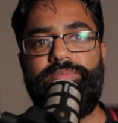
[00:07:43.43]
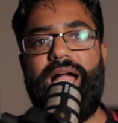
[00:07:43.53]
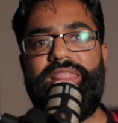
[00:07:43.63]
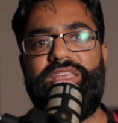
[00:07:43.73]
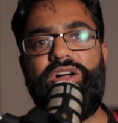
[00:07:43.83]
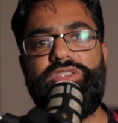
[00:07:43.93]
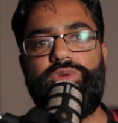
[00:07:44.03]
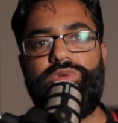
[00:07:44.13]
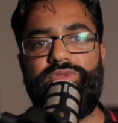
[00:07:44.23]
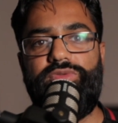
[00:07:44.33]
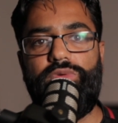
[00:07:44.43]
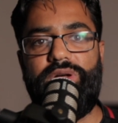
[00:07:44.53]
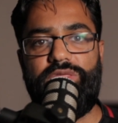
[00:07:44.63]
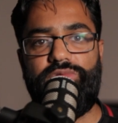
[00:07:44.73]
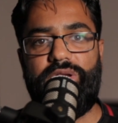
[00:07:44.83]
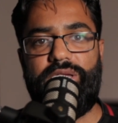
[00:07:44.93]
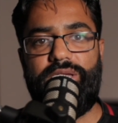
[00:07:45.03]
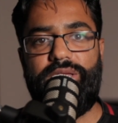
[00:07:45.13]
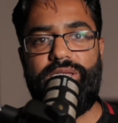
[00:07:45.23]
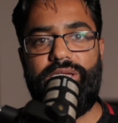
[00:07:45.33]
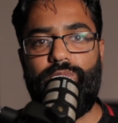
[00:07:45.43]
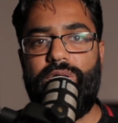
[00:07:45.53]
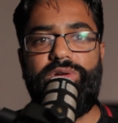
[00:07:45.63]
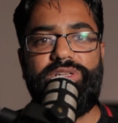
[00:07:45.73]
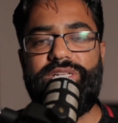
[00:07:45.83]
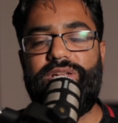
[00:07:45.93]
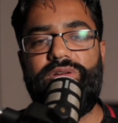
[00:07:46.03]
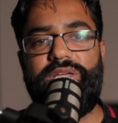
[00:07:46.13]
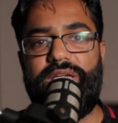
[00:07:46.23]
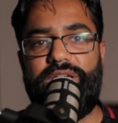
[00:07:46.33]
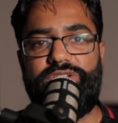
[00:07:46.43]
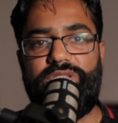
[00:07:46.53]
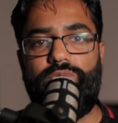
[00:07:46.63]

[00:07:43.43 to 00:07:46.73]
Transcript: And the answer was 4 and 3, and we're honestly looking at each other.